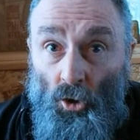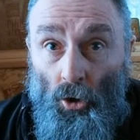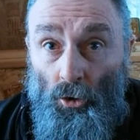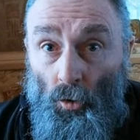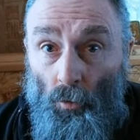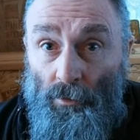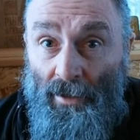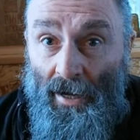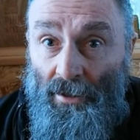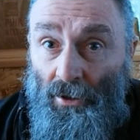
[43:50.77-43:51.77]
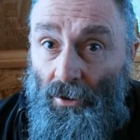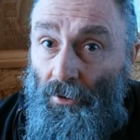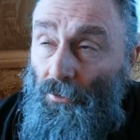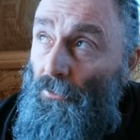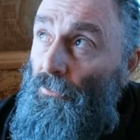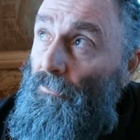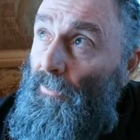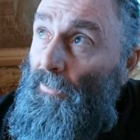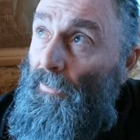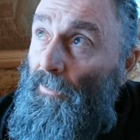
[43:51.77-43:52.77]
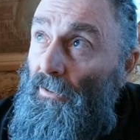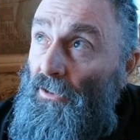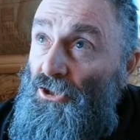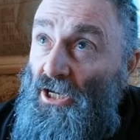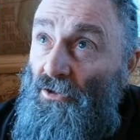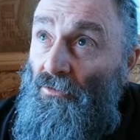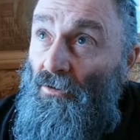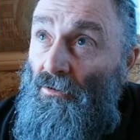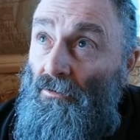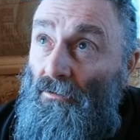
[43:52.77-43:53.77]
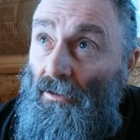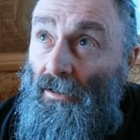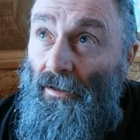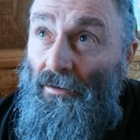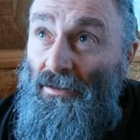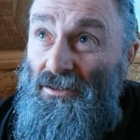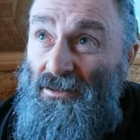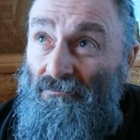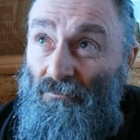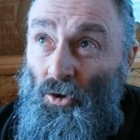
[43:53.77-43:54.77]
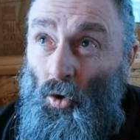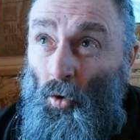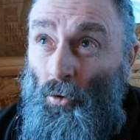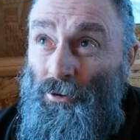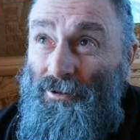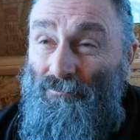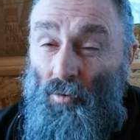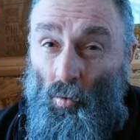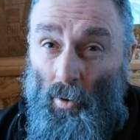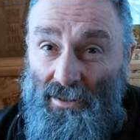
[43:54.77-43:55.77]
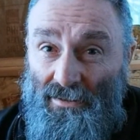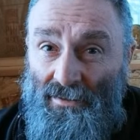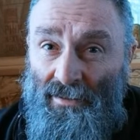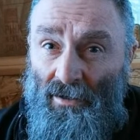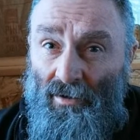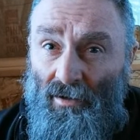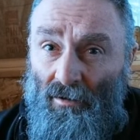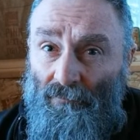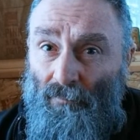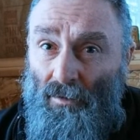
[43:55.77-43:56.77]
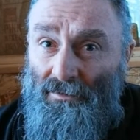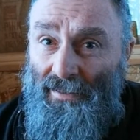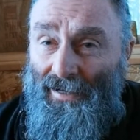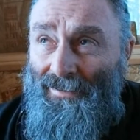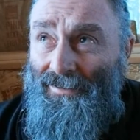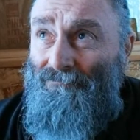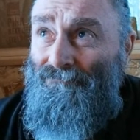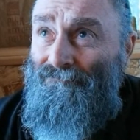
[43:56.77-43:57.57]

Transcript: northern Idaho in general, this northwestern area of Montana.